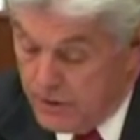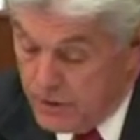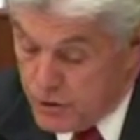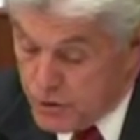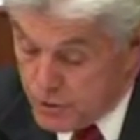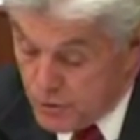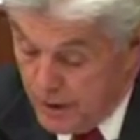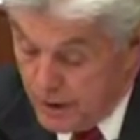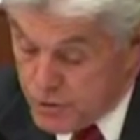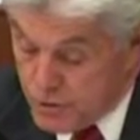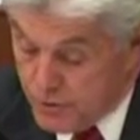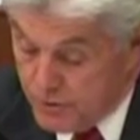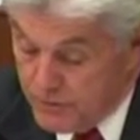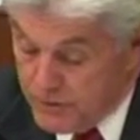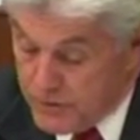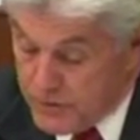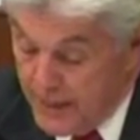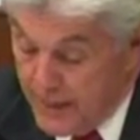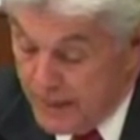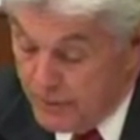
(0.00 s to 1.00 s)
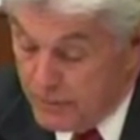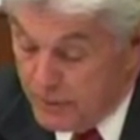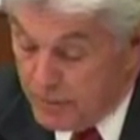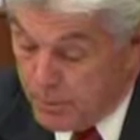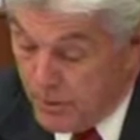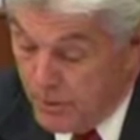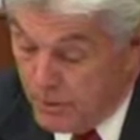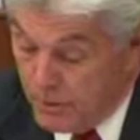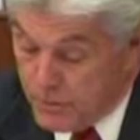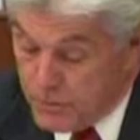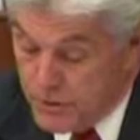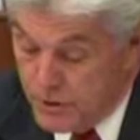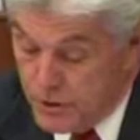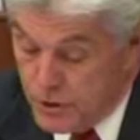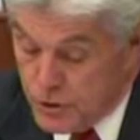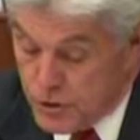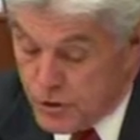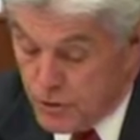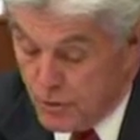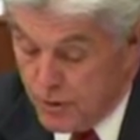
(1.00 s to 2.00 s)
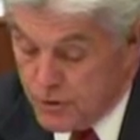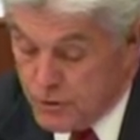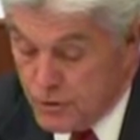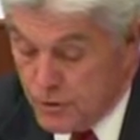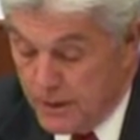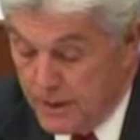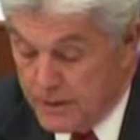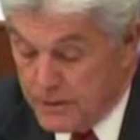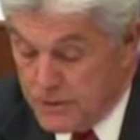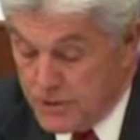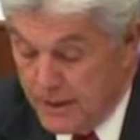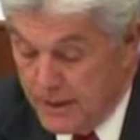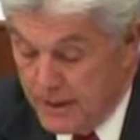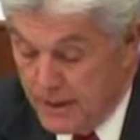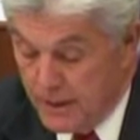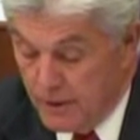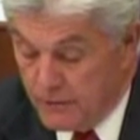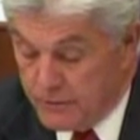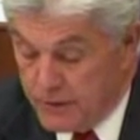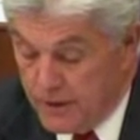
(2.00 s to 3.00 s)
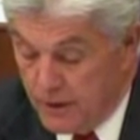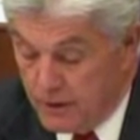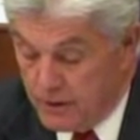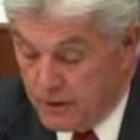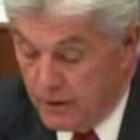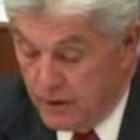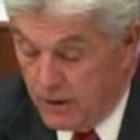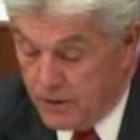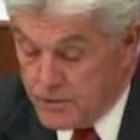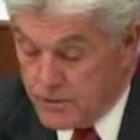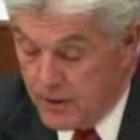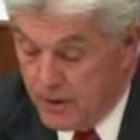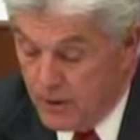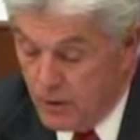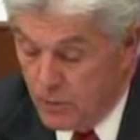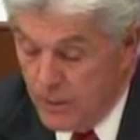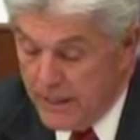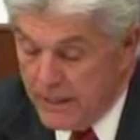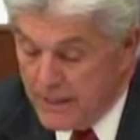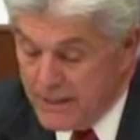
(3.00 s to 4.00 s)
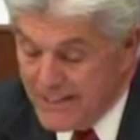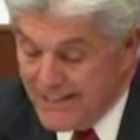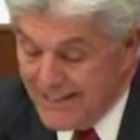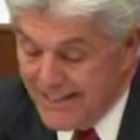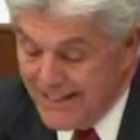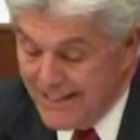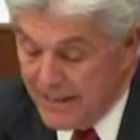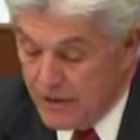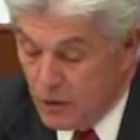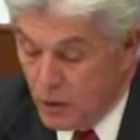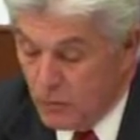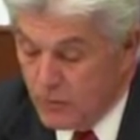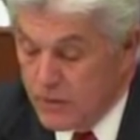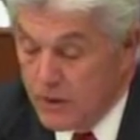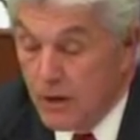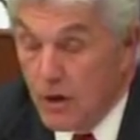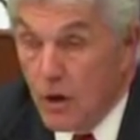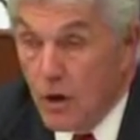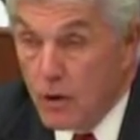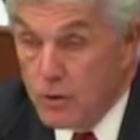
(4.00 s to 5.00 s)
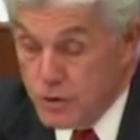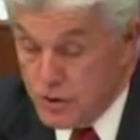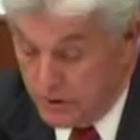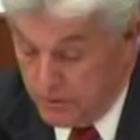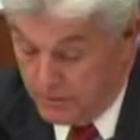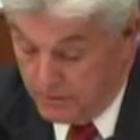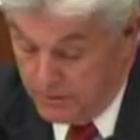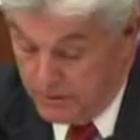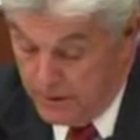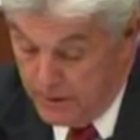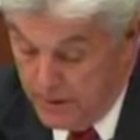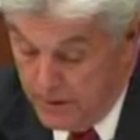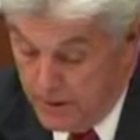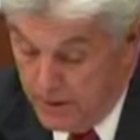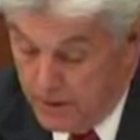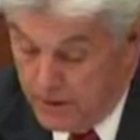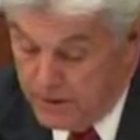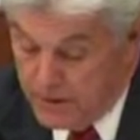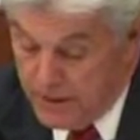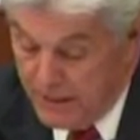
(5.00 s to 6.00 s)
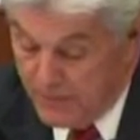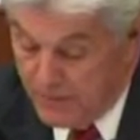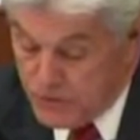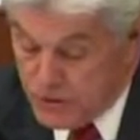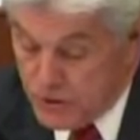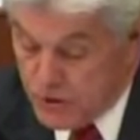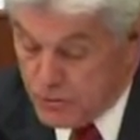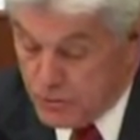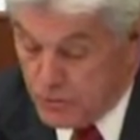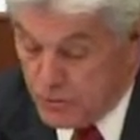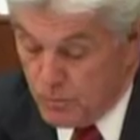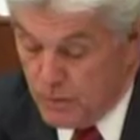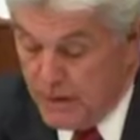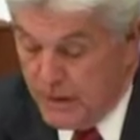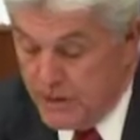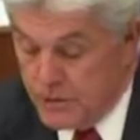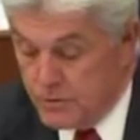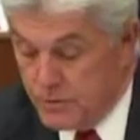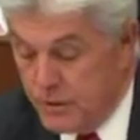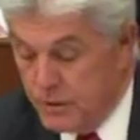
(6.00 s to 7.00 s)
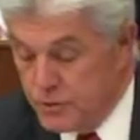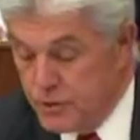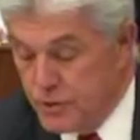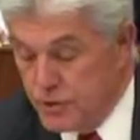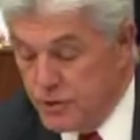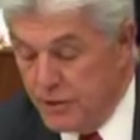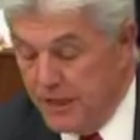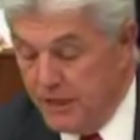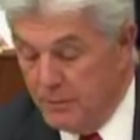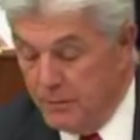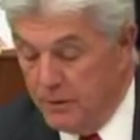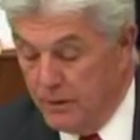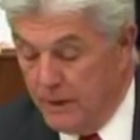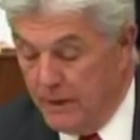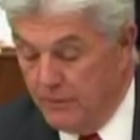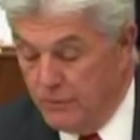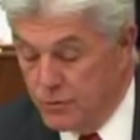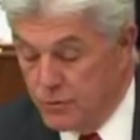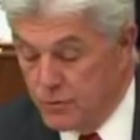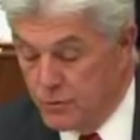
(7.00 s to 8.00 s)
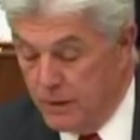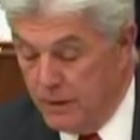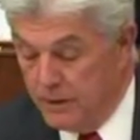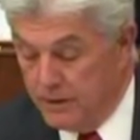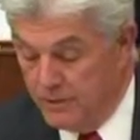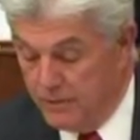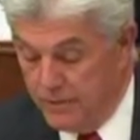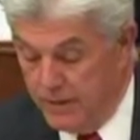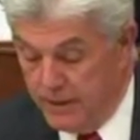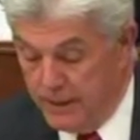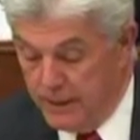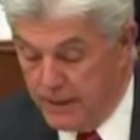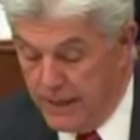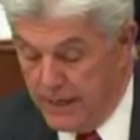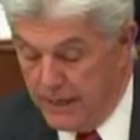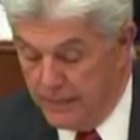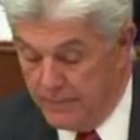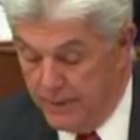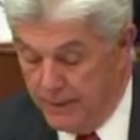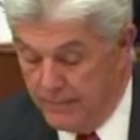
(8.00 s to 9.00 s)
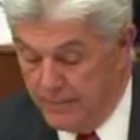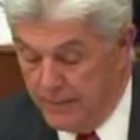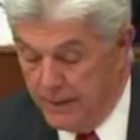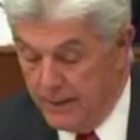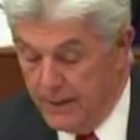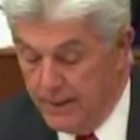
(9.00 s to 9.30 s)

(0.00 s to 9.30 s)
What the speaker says: the structure of entitlement programs, and historic trends in health care costs, we can see that over the long term, deficits will rise to unsustainable levels relative to the economy.